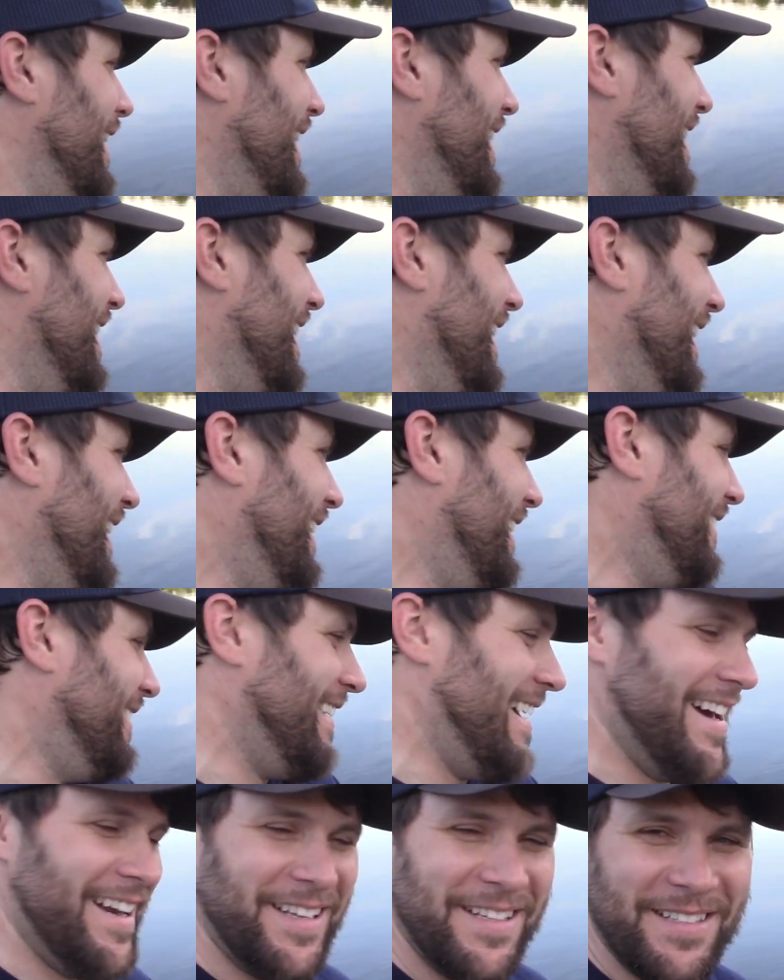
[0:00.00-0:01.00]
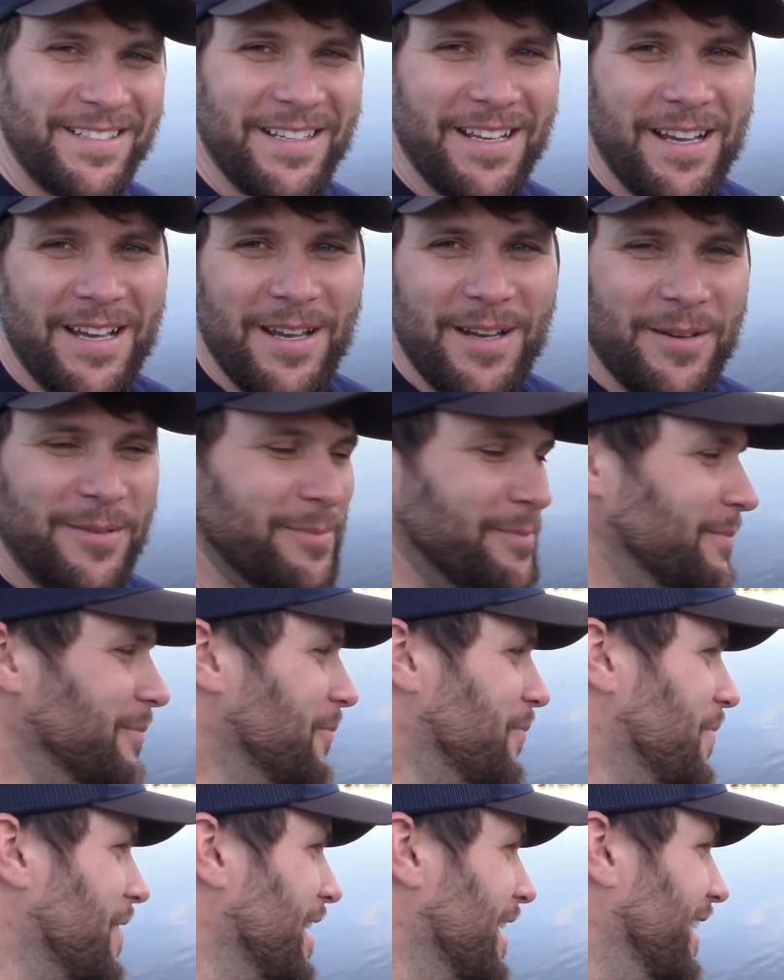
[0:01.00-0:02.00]
right now at us. And current
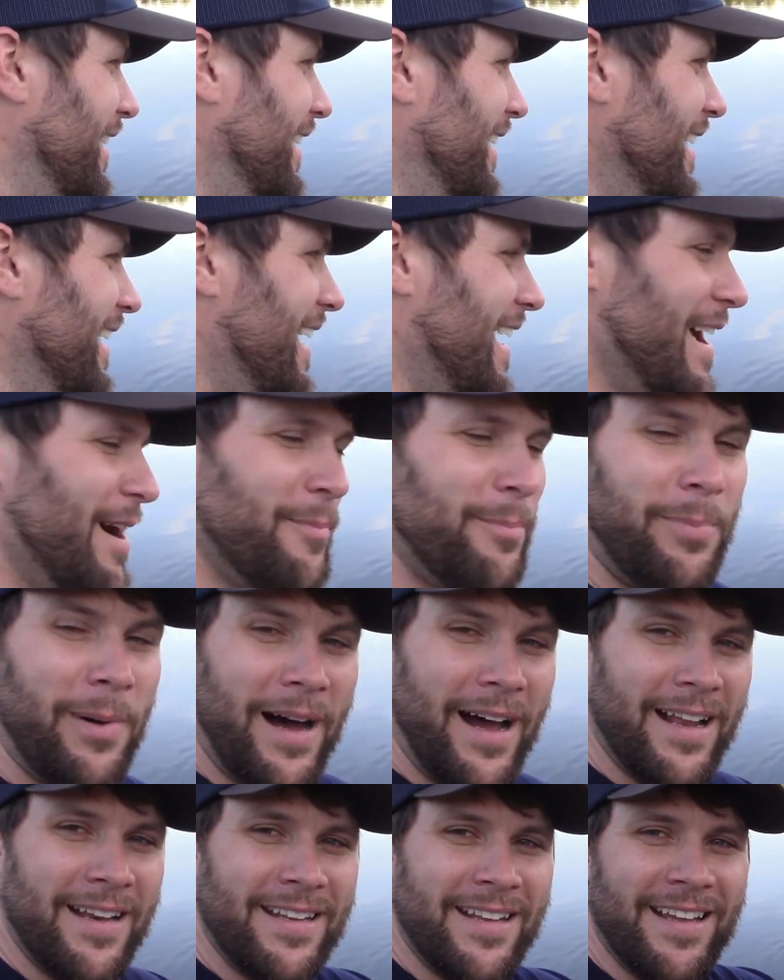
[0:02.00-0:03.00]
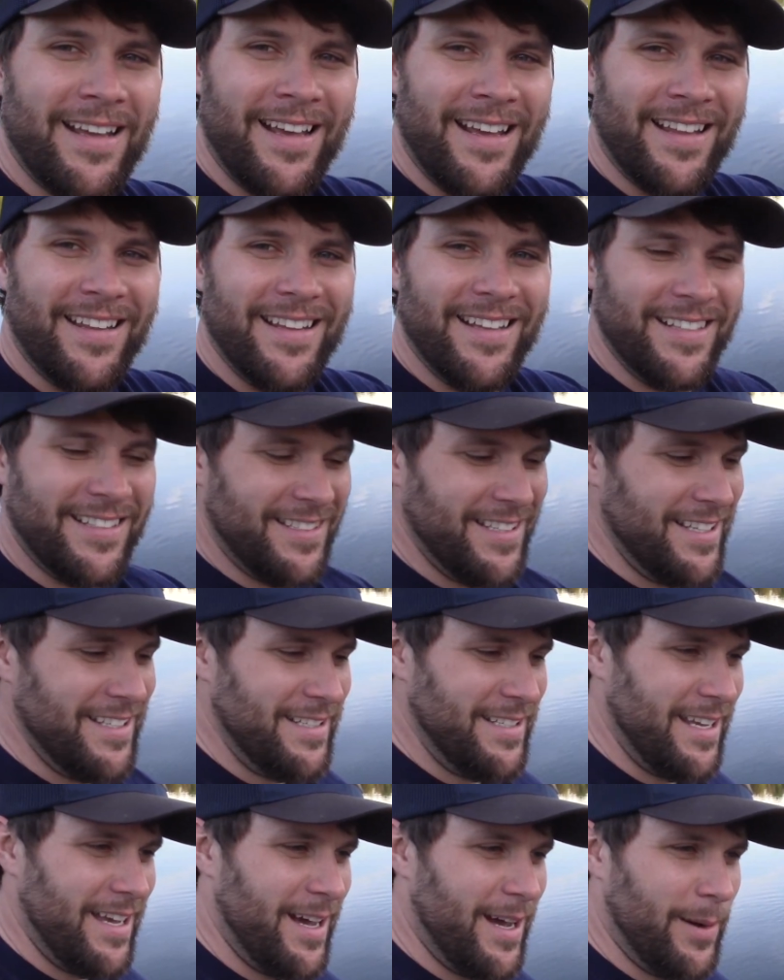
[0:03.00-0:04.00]
water. Yeah, but this
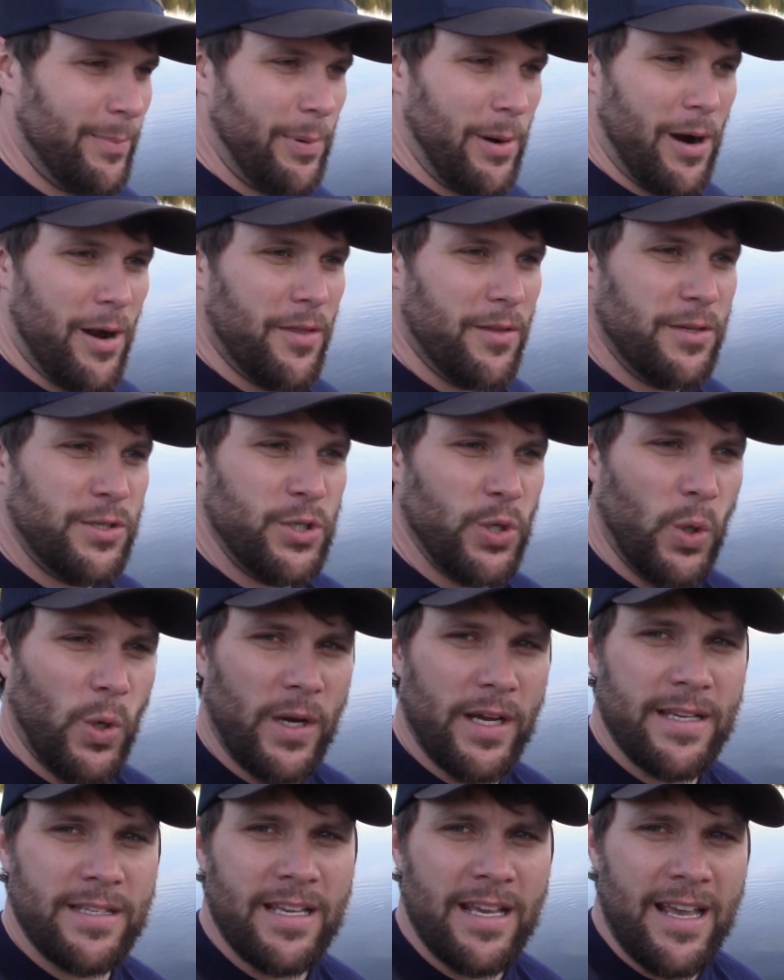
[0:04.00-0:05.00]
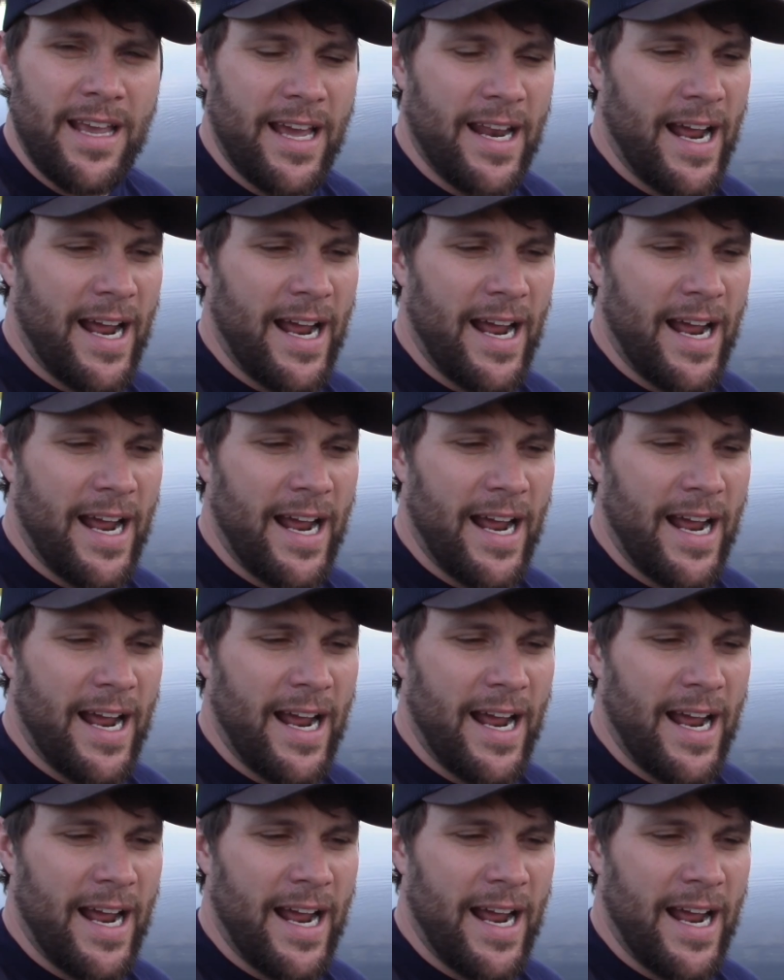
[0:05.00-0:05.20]
is uh, part of the joys.